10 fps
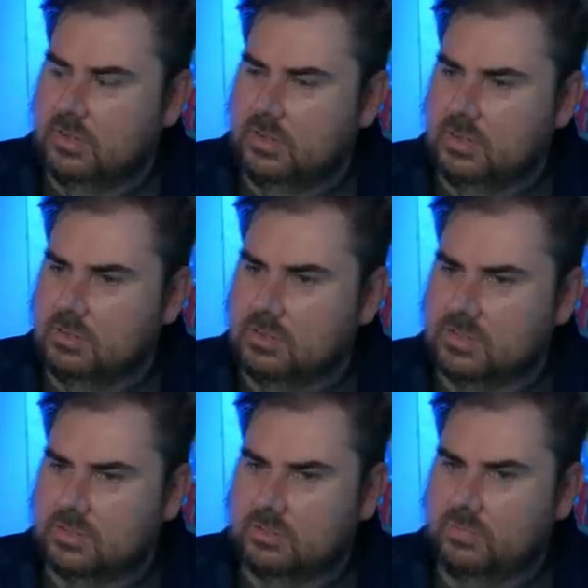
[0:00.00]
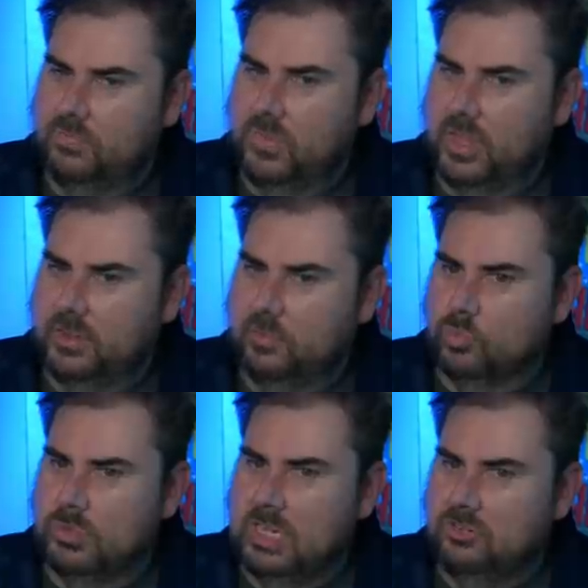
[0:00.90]
It is like a
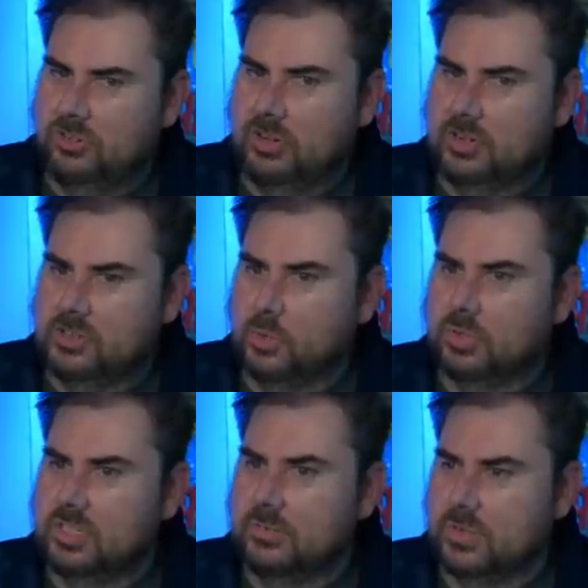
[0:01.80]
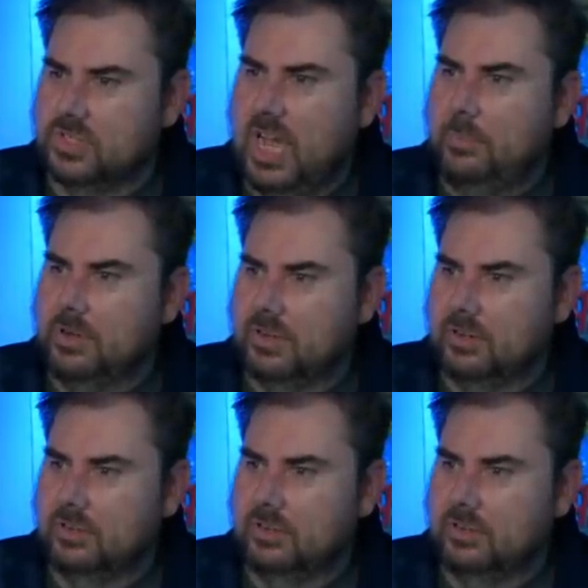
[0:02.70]
rumination on a totally different topic,